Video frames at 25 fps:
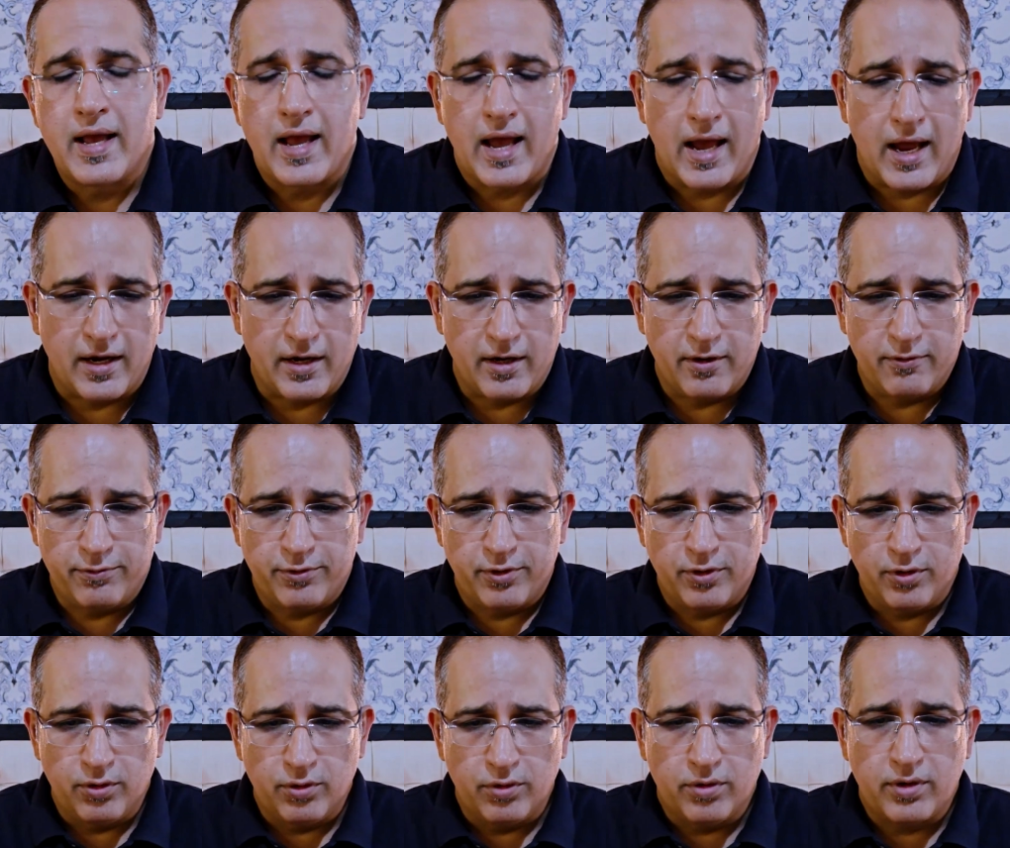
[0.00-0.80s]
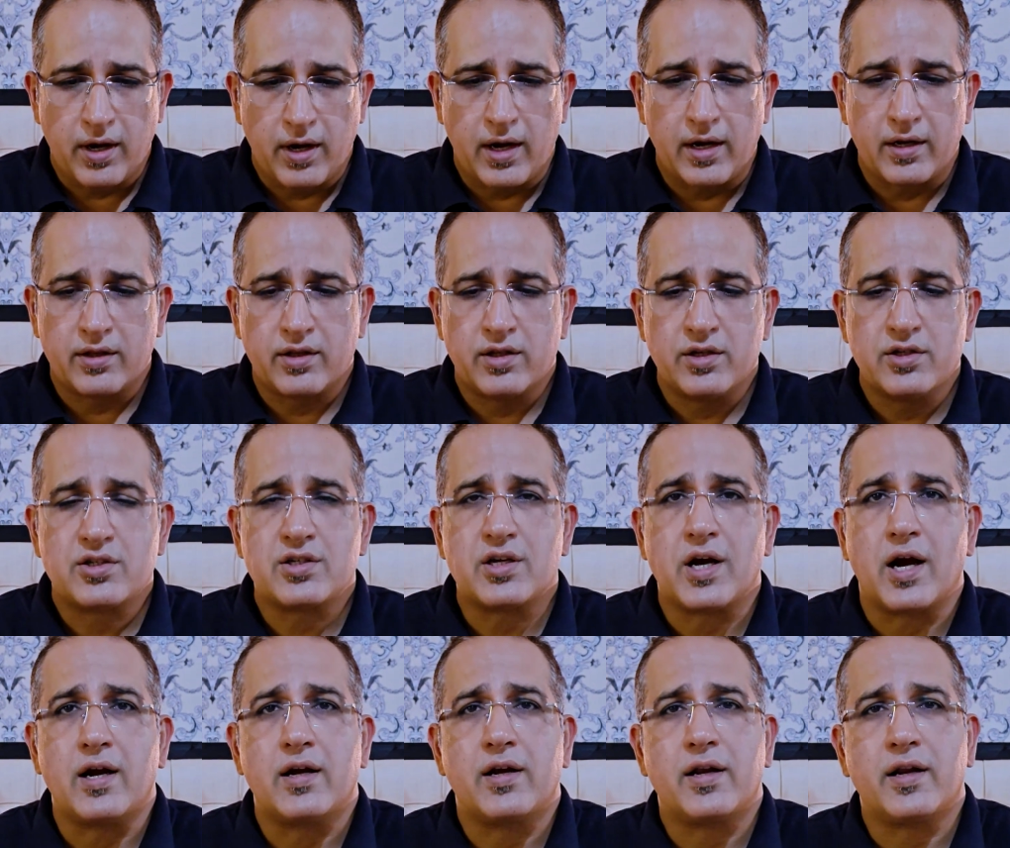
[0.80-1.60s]
And if you look at this
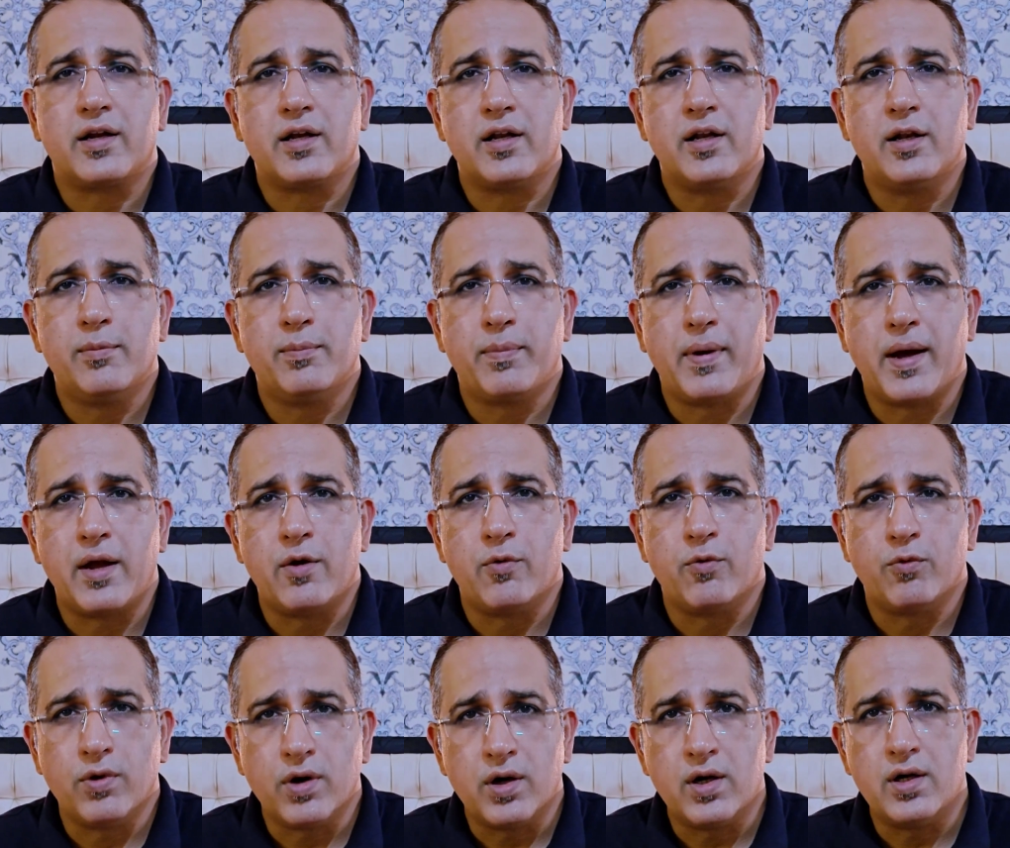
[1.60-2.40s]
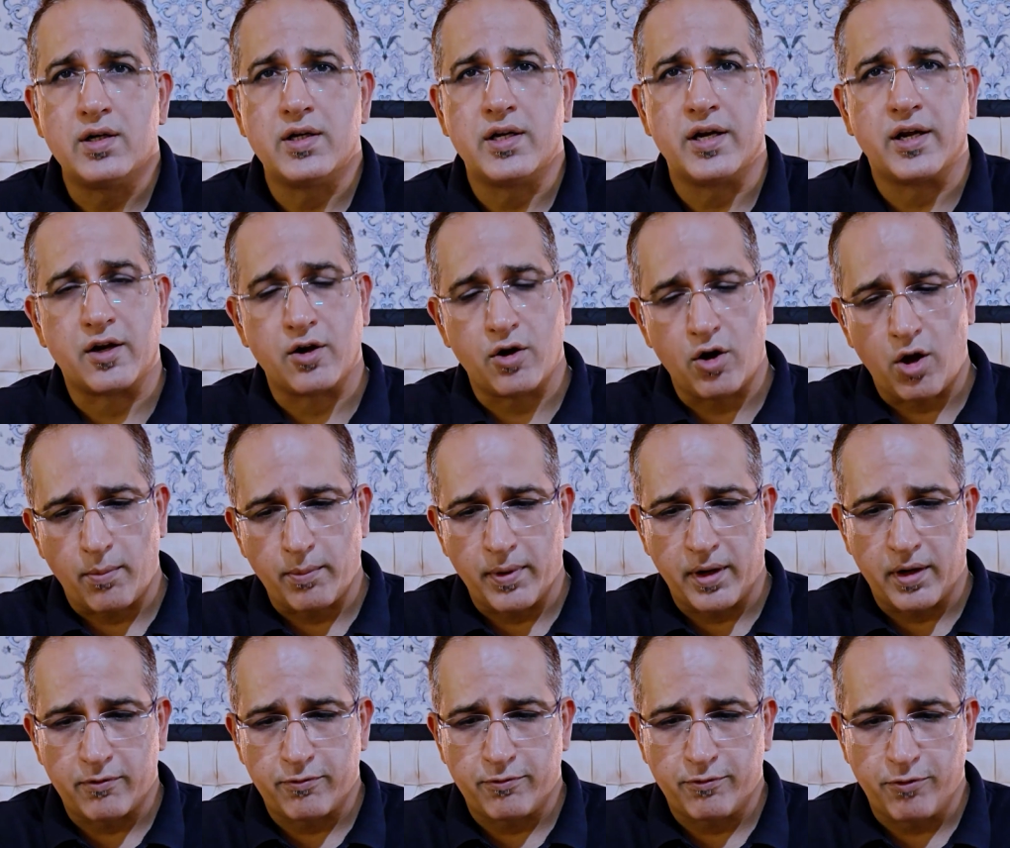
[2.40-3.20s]
article by World Economic